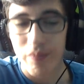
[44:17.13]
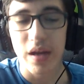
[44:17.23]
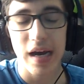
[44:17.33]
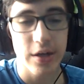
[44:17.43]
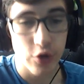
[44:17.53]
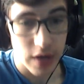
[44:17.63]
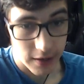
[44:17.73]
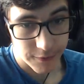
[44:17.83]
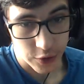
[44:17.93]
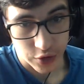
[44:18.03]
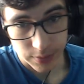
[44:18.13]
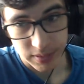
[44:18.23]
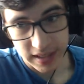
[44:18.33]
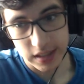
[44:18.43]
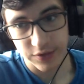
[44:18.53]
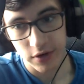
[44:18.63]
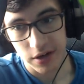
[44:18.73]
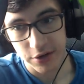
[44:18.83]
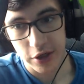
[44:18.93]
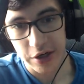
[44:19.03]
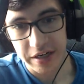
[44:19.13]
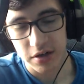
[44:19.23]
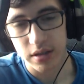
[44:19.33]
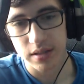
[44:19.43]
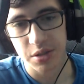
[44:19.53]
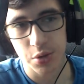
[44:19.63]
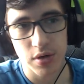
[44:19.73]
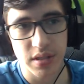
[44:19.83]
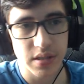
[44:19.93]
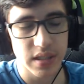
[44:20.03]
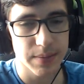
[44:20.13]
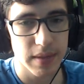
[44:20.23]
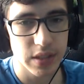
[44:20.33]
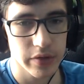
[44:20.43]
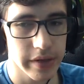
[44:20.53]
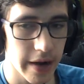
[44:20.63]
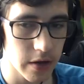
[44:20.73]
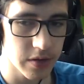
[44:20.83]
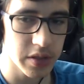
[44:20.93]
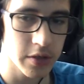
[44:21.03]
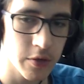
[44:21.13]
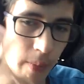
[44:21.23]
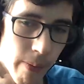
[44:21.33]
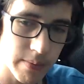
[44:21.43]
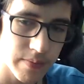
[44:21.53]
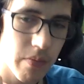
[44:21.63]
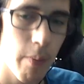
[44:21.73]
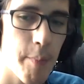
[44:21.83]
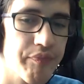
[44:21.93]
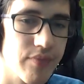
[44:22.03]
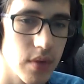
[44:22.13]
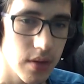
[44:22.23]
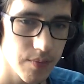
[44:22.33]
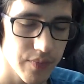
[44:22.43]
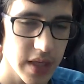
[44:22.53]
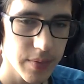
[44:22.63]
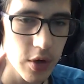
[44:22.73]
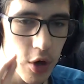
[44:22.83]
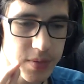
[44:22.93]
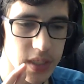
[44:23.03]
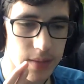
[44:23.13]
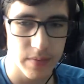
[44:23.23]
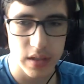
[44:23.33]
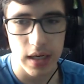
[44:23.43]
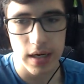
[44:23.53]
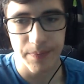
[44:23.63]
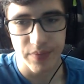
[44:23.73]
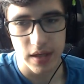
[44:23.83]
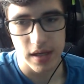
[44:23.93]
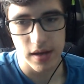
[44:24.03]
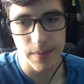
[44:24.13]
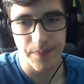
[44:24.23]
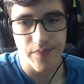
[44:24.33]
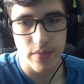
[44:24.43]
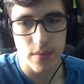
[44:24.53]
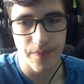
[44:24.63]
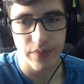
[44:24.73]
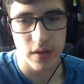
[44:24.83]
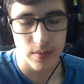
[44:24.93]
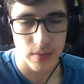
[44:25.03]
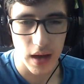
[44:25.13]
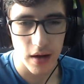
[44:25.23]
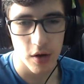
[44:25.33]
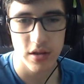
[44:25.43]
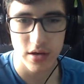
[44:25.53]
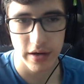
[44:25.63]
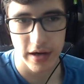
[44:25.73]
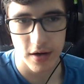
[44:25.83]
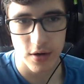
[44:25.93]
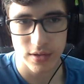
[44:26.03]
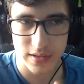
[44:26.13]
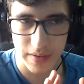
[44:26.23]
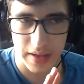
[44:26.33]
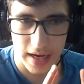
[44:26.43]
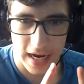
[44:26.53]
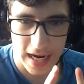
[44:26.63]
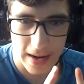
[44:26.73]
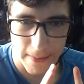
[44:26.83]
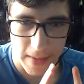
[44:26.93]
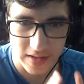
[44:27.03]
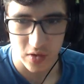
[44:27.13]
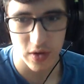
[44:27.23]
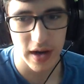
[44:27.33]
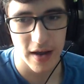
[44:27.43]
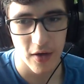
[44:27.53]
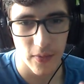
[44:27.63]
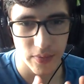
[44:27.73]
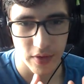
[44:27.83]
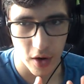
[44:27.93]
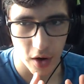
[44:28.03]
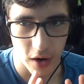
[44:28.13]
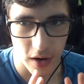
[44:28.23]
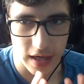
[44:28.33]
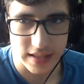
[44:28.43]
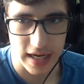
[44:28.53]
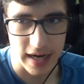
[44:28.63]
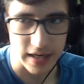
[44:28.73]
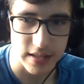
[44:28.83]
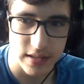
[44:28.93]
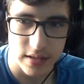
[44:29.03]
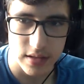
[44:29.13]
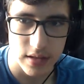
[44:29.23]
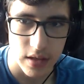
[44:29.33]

I do have future plans for other Carcharodontosaurus inside Mesozoic Isle, so keep your hopes up, Ka. And not all the Carcharos in Mesozoic Isle are antagonists.